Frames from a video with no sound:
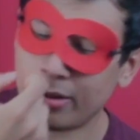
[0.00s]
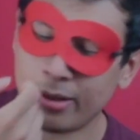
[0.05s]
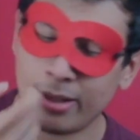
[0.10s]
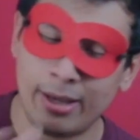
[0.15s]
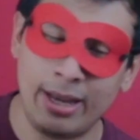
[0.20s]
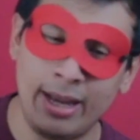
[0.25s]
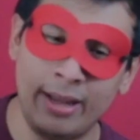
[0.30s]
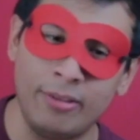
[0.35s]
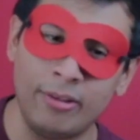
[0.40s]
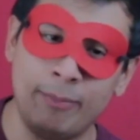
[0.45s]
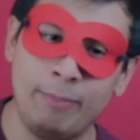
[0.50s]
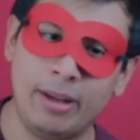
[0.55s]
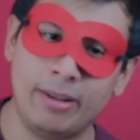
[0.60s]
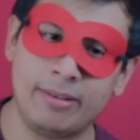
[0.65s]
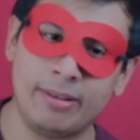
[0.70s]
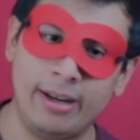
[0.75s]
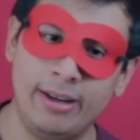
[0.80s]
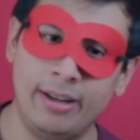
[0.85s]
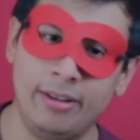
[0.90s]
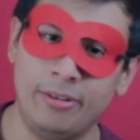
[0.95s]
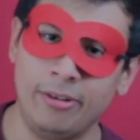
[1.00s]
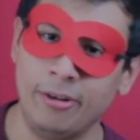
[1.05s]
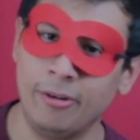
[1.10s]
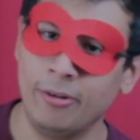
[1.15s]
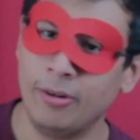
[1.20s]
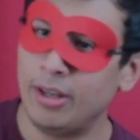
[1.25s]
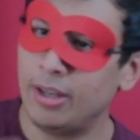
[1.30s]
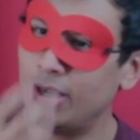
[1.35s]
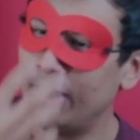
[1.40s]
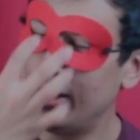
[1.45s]
ends up being tied
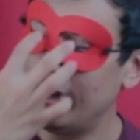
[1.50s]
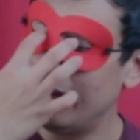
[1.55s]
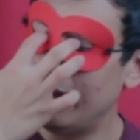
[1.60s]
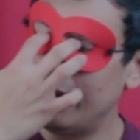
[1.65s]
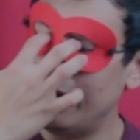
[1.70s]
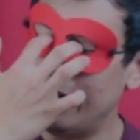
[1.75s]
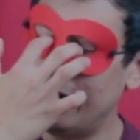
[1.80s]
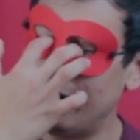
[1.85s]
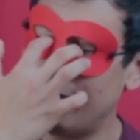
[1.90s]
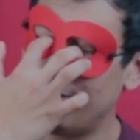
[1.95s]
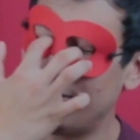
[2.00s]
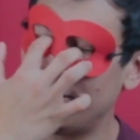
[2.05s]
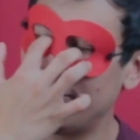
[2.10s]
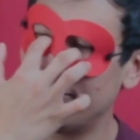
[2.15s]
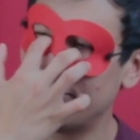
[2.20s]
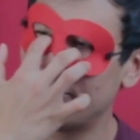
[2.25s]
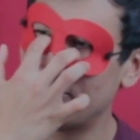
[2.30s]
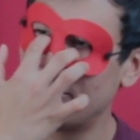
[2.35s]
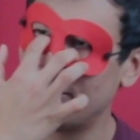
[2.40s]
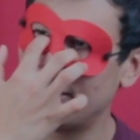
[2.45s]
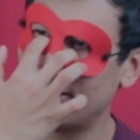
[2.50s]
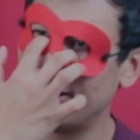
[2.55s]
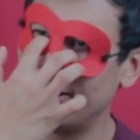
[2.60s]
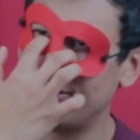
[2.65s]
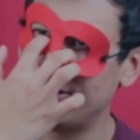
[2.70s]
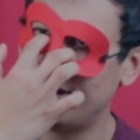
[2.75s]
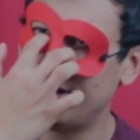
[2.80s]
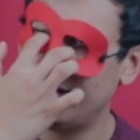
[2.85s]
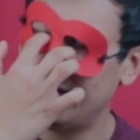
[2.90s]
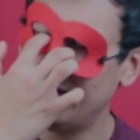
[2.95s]
into and everything of the sort,
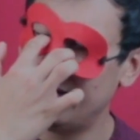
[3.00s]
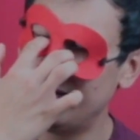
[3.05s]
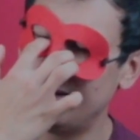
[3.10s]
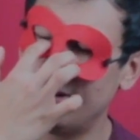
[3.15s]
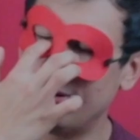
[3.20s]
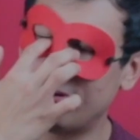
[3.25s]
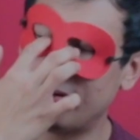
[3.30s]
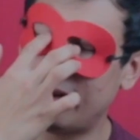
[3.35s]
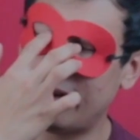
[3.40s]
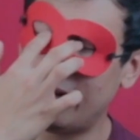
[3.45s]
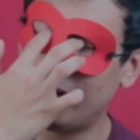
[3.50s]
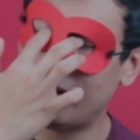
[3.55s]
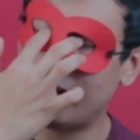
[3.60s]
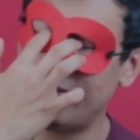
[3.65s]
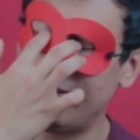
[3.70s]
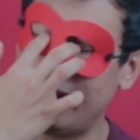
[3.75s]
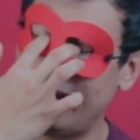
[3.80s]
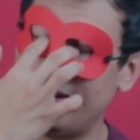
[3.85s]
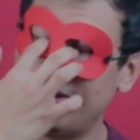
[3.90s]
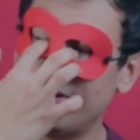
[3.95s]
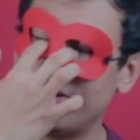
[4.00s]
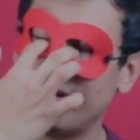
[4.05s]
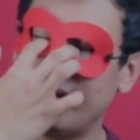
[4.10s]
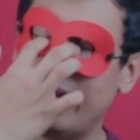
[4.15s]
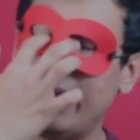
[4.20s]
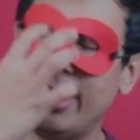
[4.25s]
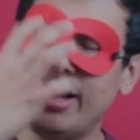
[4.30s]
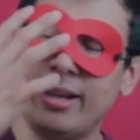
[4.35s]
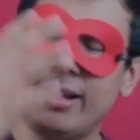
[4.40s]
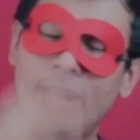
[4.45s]
because there's a lot of connections, there's
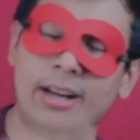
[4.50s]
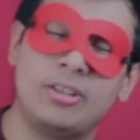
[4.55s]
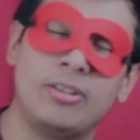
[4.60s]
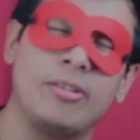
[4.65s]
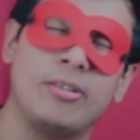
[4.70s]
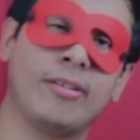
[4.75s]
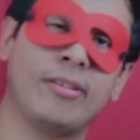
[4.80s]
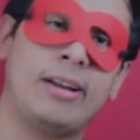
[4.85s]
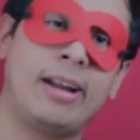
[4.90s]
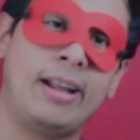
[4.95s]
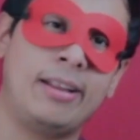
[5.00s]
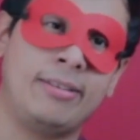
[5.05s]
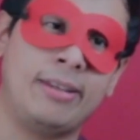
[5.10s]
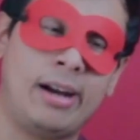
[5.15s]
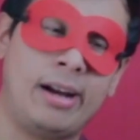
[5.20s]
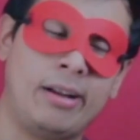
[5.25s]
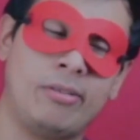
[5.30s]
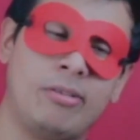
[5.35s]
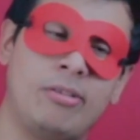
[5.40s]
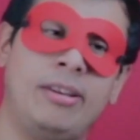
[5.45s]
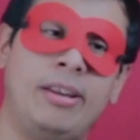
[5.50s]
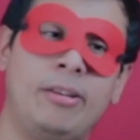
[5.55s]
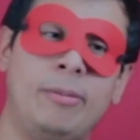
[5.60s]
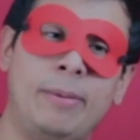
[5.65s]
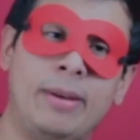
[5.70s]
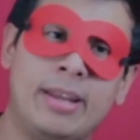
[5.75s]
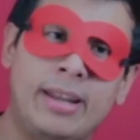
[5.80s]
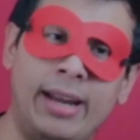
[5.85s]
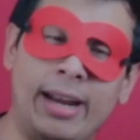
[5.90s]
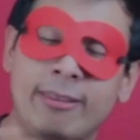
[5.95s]
a lot of dots that need to
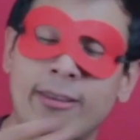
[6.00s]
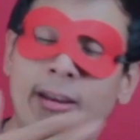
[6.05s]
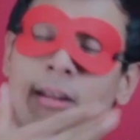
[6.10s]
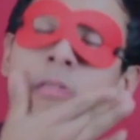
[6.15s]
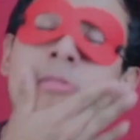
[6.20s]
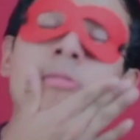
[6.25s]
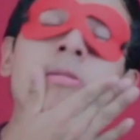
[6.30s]
be connected,